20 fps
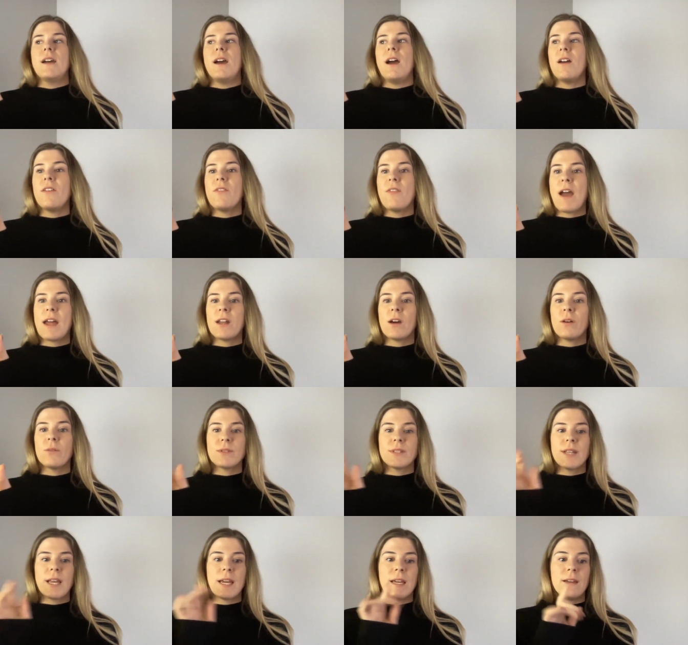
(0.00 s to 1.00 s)
And then I will
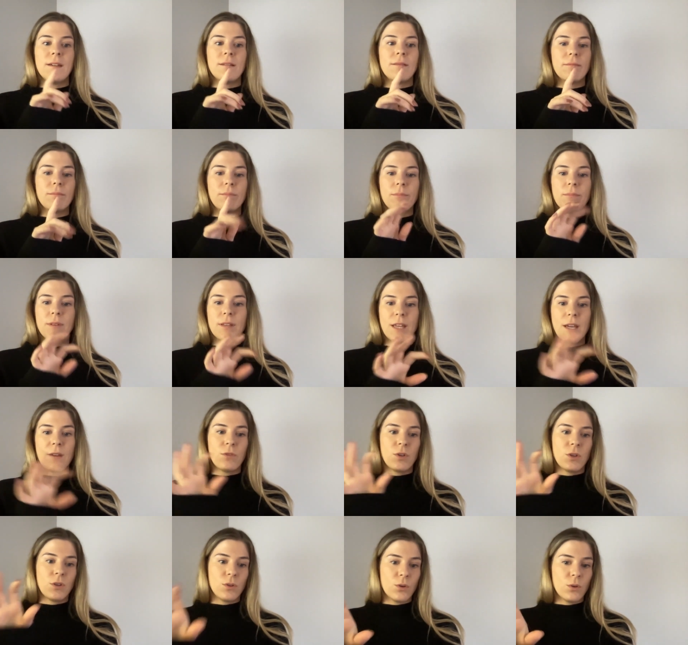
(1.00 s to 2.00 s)
say,
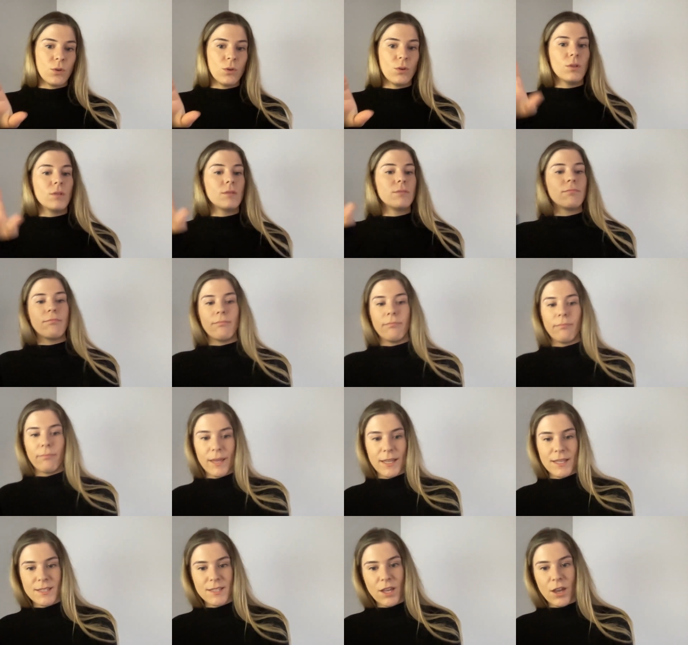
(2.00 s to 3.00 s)
given your
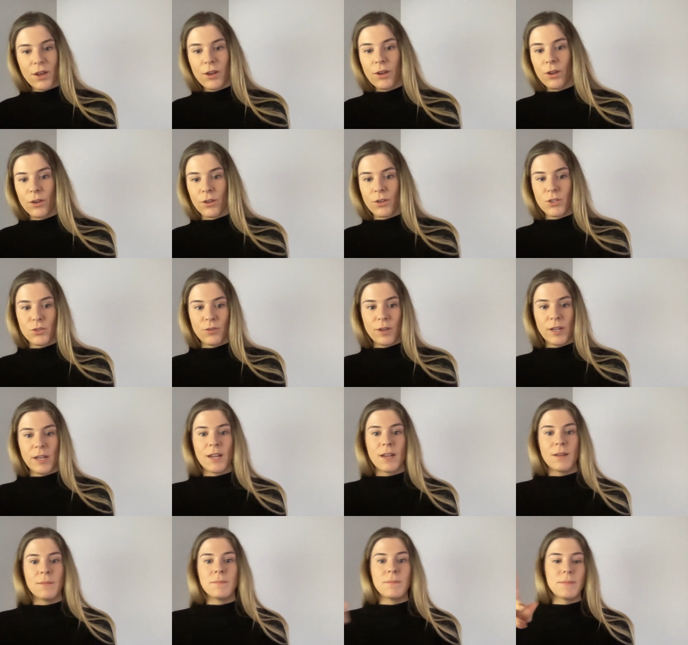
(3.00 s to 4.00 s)
insight hook and
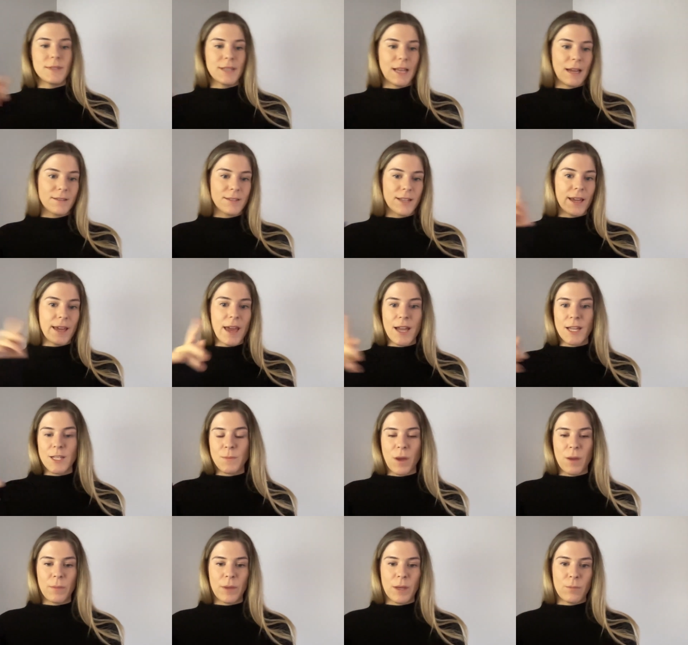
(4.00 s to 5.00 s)
trigger, sounds like X
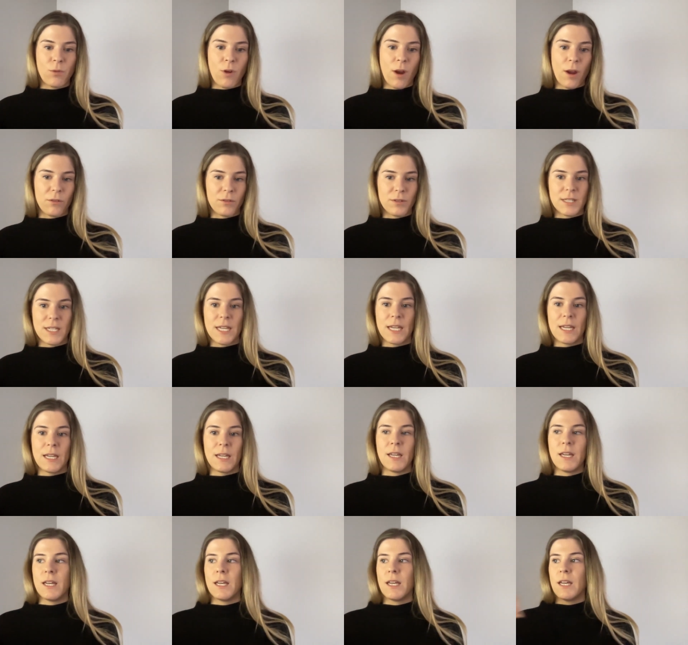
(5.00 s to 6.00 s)
might be a priority.